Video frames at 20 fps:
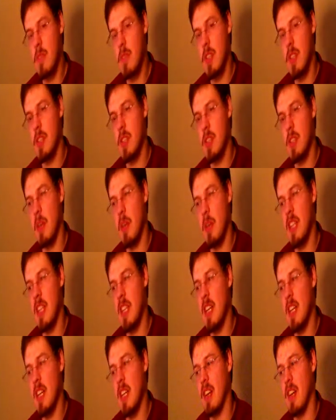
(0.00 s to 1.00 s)
So we can
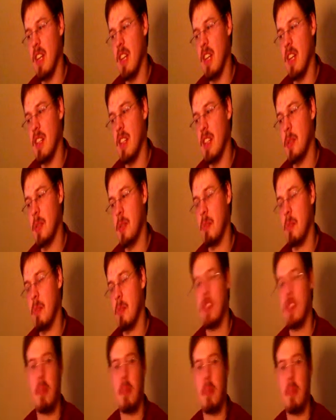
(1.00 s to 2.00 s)
tell that this
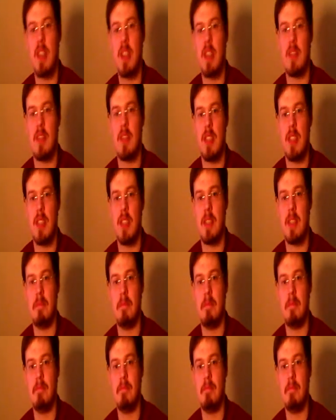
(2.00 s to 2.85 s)
was an oppressive system.